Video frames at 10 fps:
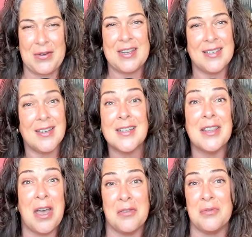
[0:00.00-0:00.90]
because there's a
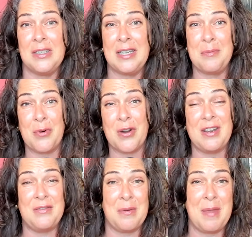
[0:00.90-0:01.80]
lot of really important
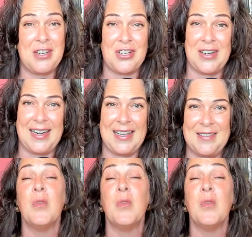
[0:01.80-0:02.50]
information in it.